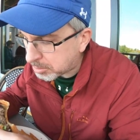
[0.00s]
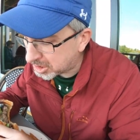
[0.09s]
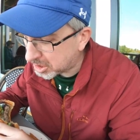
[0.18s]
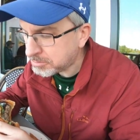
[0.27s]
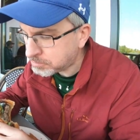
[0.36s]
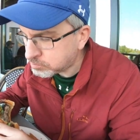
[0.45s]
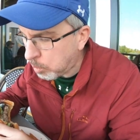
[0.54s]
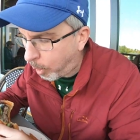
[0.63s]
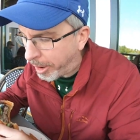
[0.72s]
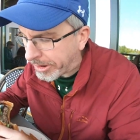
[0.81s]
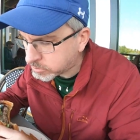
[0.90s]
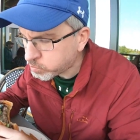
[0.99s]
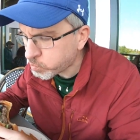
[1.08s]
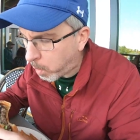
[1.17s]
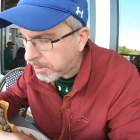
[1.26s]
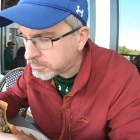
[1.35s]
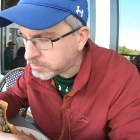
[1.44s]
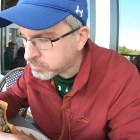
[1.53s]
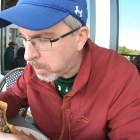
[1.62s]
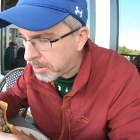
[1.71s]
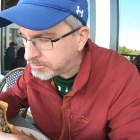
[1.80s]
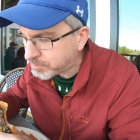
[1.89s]
Pretty good. Looks like it's got a nice
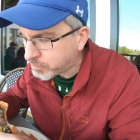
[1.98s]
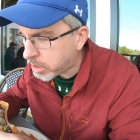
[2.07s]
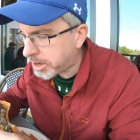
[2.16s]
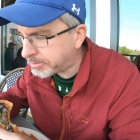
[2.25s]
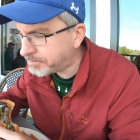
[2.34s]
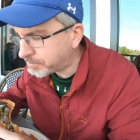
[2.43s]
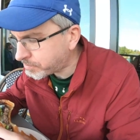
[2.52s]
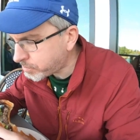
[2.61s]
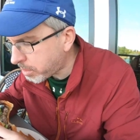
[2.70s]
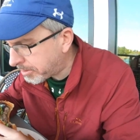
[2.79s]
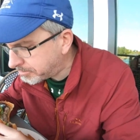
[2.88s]
char. Yep. After